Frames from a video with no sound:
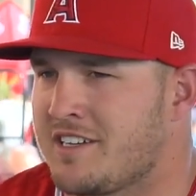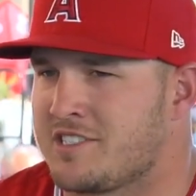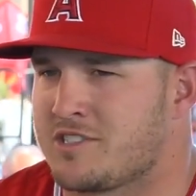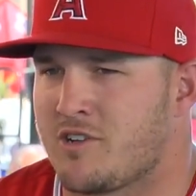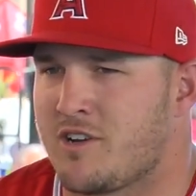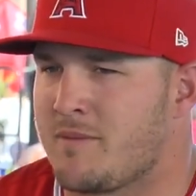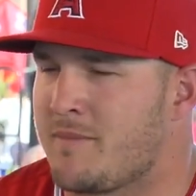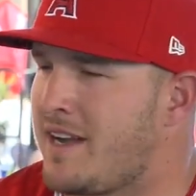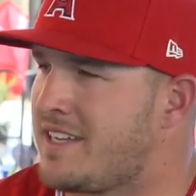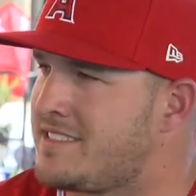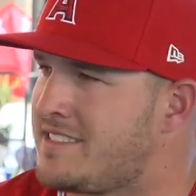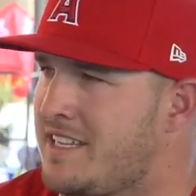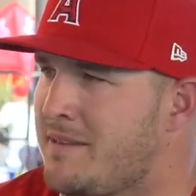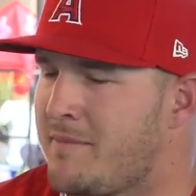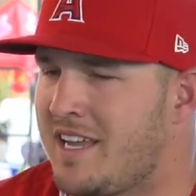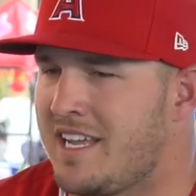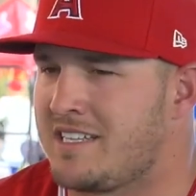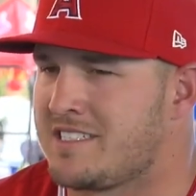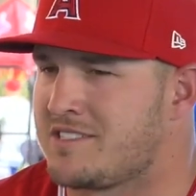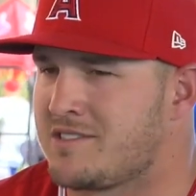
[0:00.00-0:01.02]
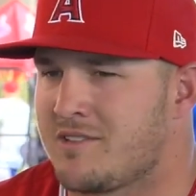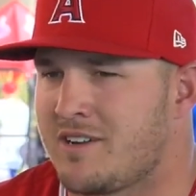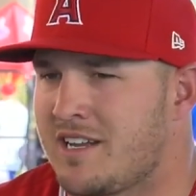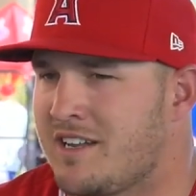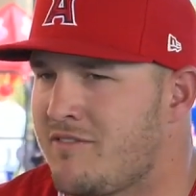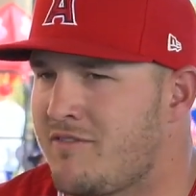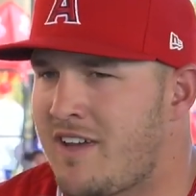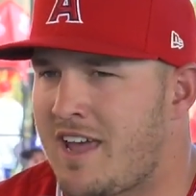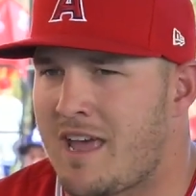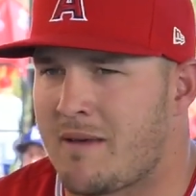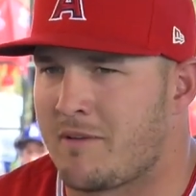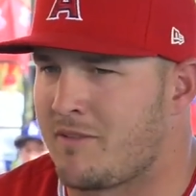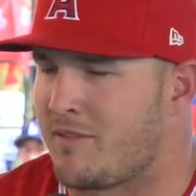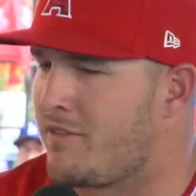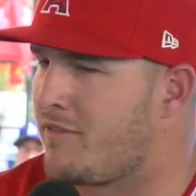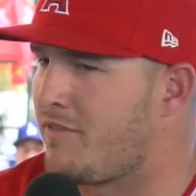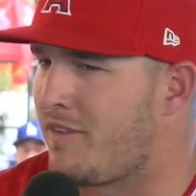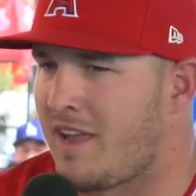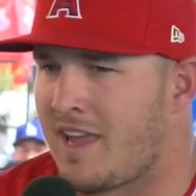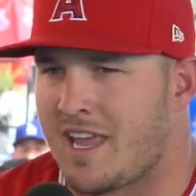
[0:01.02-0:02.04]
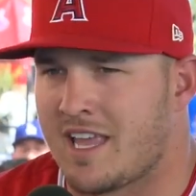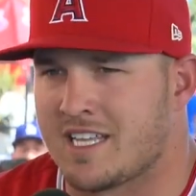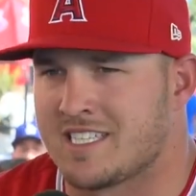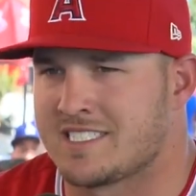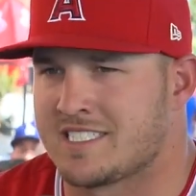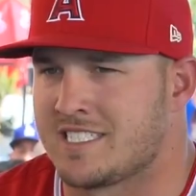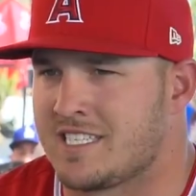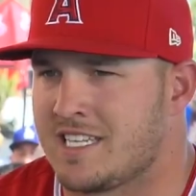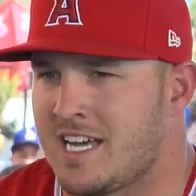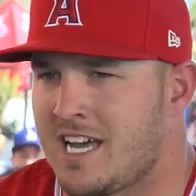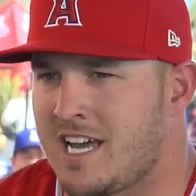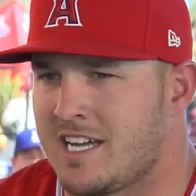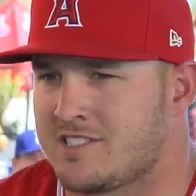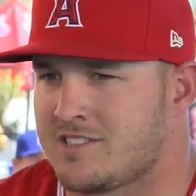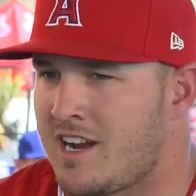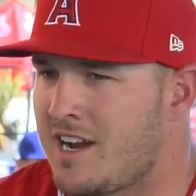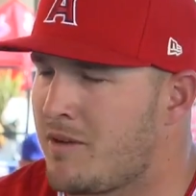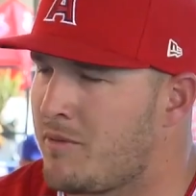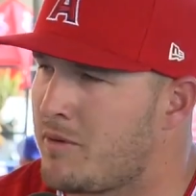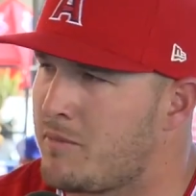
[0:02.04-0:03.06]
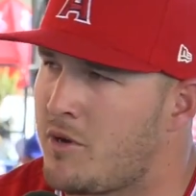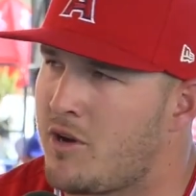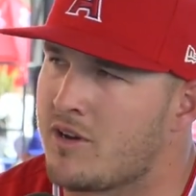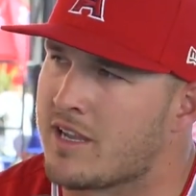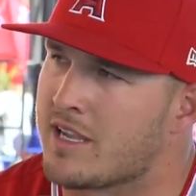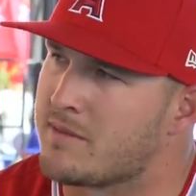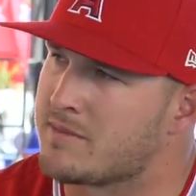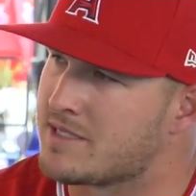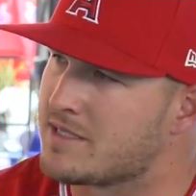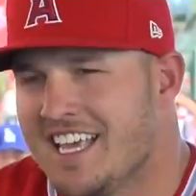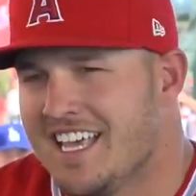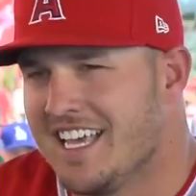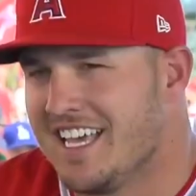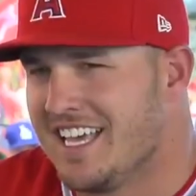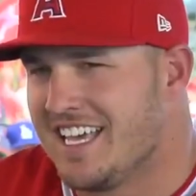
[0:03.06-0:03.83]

enjoying my teammates, enjoying the family or the fans, and uh, trying to win ball games.